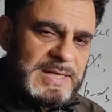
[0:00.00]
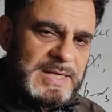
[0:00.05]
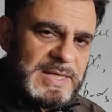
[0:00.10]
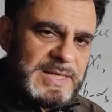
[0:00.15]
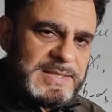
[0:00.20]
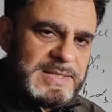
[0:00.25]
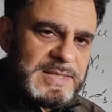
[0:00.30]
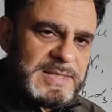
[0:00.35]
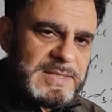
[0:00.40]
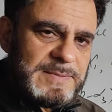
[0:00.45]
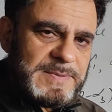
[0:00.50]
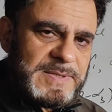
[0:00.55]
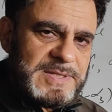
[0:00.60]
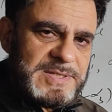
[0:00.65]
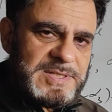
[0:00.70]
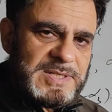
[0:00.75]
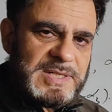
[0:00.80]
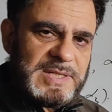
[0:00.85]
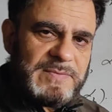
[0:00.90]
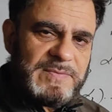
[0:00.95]
linear
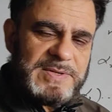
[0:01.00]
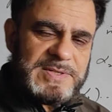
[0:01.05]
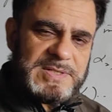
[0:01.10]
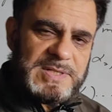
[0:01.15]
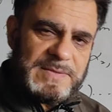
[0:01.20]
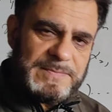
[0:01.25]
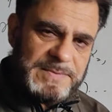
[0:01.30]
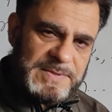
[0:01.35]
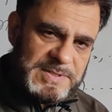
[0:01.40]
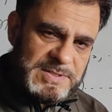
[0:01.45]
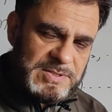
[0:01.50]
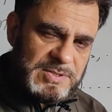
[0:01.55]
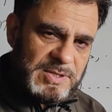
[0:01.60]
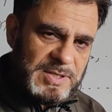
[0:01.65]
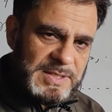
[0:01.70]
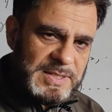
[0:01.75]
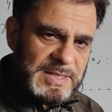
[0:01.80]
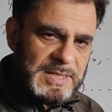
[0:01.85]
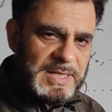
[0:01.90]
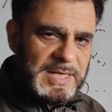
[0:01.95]
differential equation of first
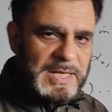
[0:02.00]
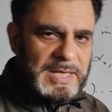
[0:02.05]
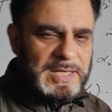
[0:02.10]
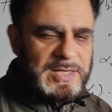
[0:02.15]
order,